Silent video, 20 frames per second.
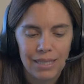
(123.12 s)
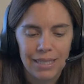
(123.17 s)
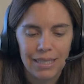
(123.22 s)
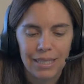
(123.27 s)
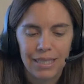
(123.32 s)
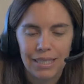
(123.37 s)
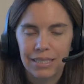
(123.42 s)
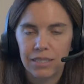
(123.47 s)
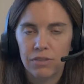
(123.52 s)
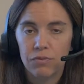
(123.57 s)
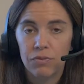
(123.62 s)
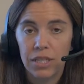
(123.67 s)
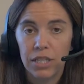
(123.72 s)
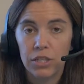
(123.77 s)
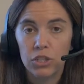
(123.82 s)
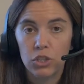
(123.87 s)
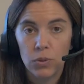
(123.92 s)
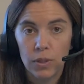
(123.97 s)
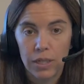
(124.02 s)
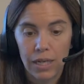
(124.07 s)
list of
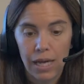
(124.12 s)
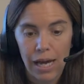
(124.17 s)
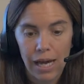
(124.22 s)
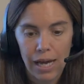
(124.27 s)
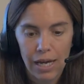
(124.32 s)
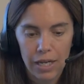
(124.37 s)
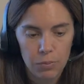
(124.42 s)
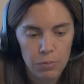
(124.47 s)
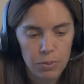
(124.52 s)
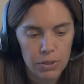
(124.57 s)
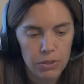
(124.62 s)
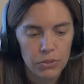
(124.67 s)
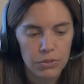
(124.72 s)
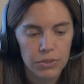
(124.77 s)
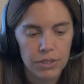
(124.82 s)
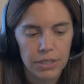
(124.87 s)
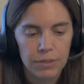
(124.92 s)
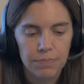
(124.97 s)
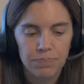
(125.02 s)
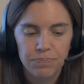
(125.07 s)
things you can hide
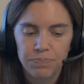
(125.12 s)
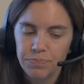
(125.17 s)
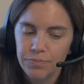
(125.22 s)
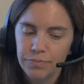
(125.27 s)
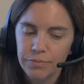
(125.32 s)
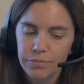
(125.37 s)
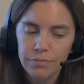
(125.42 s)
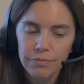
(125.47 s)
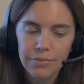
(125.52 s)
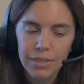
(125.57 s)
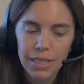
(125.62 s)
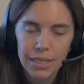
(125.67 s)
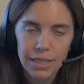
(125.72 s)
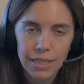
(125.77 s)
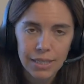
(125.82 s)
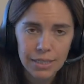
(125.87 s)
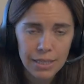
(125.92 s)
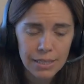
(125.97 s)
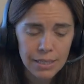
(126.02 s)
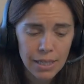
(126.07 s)
pills in.
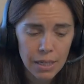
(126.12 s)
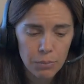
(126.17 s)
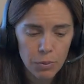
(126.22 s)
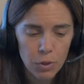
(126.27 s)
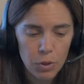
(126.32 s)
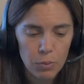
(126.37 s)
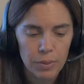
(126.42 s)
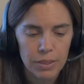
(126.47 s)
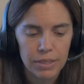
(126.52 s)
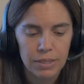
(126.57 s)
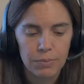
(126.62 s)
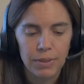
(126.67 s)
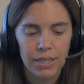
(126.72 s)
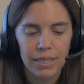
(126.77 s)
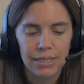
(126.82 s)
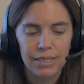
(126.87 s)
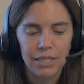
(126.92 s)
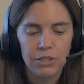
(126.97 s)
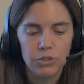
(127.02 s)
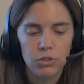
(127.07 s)
This is on purpose
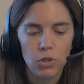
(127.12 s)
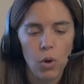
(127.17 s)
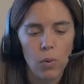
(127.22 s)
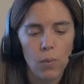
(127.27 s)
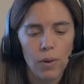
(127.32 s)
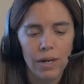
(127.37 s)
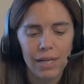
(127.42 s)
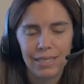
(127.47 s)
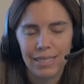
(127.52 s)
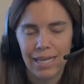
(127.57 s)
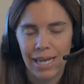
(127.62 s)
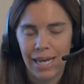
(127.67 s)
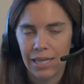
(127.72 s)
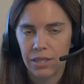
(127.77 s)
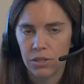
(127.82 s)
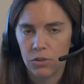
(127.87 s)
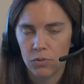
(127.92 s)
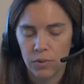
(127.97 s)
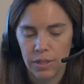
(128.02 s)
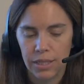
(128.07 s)
because I don't want to take
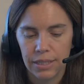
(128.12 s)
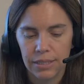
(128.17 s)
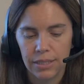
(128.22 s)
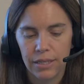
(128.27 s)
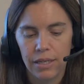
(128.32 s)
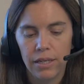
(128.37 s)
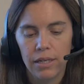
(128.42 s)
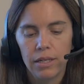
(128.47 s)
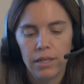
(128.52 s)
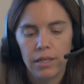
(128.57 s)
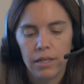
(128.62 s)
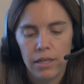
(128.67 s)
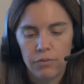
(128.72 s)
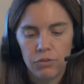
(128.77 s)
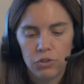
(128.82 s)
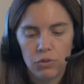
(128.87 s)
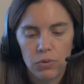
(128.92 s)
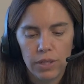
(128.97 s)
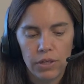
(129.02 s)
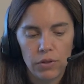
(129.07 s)
the risk of
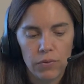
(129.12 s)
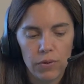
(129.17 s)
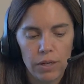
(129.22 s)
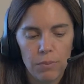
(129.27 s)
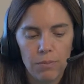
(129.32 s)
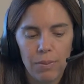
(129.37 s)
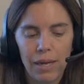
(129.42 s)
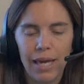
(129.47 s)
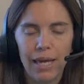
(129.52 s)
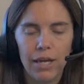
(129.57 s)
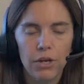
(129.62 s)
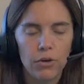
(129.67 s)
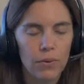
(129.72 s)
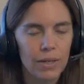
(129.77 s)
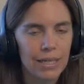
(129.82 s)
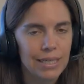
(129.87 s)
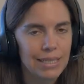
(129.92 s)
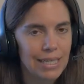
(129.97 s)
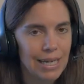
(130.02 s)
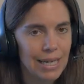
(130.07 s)
triggering
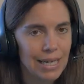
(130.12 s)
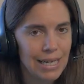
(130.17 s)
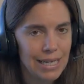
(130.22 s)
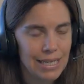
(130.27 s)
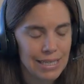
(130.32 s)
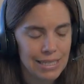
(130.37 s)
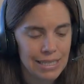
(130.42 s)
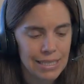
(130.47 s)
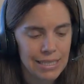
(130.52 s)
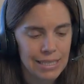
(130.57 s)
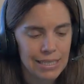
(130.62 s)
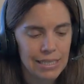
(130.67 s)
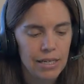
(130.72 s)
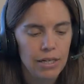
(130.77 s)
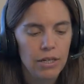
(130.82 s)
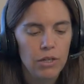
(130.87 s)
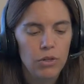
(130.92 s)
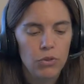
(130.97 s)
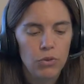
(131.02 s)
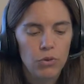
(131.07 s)
pancreatitis
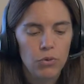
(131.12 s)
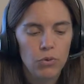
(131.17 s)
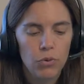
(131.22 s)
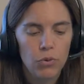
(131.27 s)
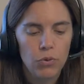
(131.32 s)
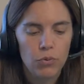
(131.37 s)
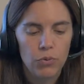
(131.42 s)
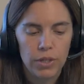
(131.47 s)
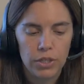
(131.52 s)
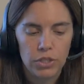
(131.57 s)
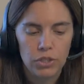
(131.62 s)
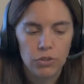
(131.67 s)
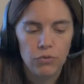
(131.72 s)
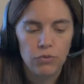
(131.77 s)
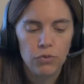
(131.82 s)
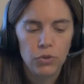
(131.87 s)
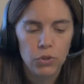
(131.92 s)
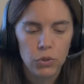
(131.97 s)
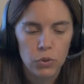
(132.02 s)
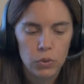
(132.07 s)
through rich
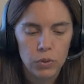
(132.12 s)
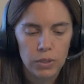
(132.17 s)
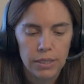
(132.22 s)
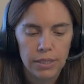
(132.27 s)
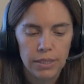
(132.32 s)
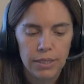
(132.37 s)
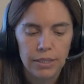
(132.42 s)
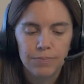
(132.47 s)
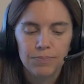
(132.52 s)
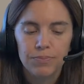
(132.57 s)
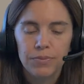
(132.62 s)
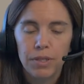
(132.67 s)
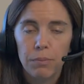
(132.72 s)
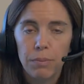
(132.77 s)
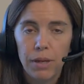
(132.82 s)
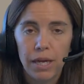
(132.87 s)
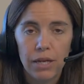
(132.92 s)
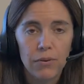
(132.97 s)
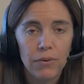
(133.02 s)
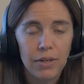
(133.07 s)
foods.
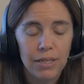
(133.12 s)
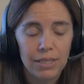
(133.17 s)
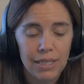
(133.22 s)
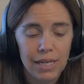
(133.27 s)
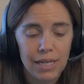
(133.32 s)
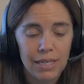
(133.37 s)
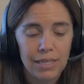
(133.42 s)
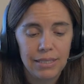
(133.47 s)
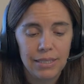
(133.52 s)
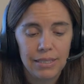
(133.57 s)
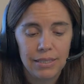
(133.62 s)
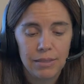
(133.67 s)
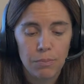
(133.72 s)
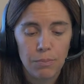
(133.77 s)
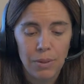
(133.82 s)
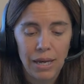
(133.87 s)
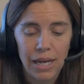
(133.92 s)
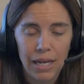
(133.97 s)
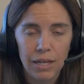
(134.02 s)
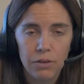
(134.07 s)
Pancreatitis is a
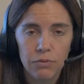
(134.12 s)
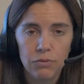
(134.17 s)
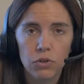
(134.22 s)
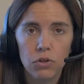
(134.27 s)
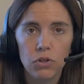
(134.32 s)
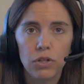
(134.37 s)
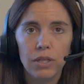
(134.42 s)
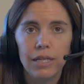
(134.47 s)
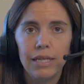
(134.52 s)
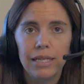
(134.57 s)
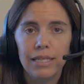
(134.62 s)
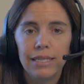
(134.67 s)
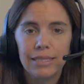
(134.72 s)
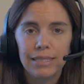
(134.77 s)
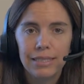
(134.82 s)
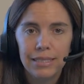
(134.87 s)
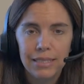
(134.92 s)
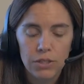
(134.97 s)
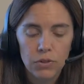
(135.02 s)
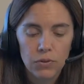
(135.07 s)
painful,
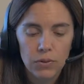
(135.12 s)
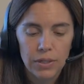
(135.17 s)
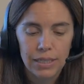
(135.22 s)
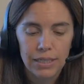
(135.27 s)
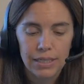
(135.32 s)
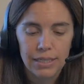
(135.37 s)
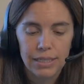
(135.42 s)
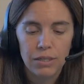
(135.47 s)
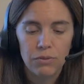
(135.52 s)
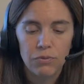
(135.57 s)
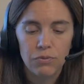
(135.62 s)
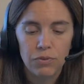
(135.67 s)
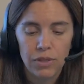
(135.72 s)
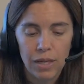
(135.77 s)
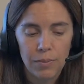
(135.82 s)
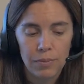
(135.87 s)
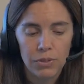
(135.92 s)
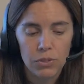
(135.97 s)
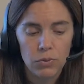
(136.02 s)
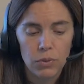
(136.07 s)
serious
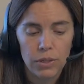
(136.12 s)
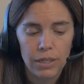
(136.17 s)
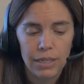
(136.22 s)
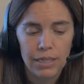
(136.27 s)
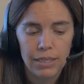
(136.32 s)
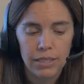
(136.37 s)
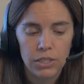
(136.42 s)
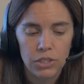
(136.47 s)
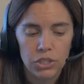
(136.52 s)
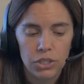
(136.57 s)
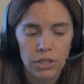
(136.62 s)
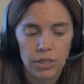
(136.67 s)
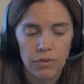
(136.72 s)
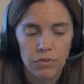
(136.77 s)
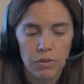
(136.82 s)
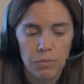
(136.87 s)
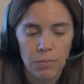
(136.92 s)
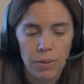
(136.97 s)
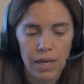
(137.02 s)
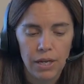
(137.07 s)
inflammatory condition of
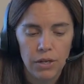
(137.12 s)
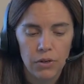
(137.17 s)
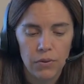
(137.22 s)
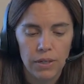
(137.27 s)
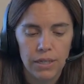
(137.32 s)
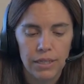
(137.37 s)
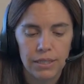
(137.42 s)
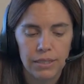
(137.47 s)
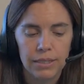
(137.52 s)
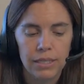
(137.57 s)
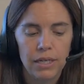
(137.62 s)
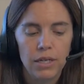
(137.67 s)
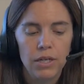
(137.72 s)
the pancreas,